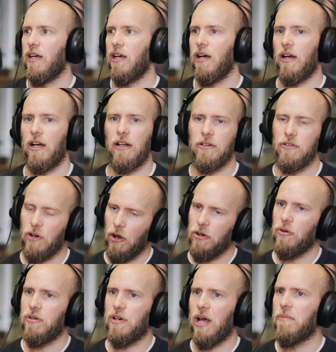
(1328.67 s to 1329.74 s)
Yeah. Um, know
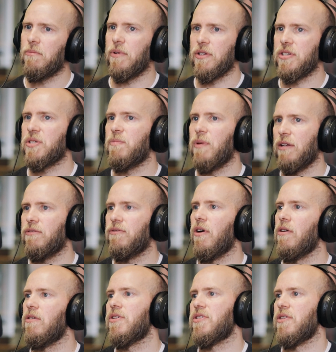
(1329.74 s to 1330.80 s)
your numbers, but
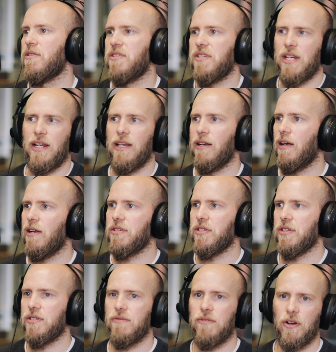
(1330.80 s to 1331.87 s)
focus on selling
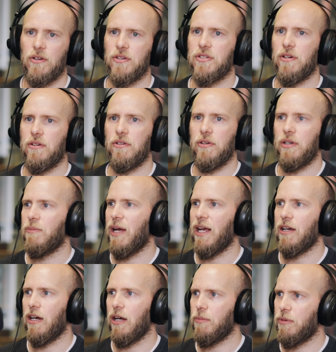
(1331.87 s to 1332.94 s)
houses. Focus on doing
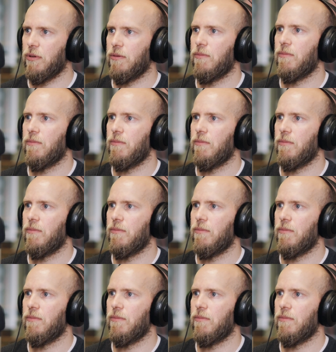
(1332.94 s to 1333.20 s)
makeup.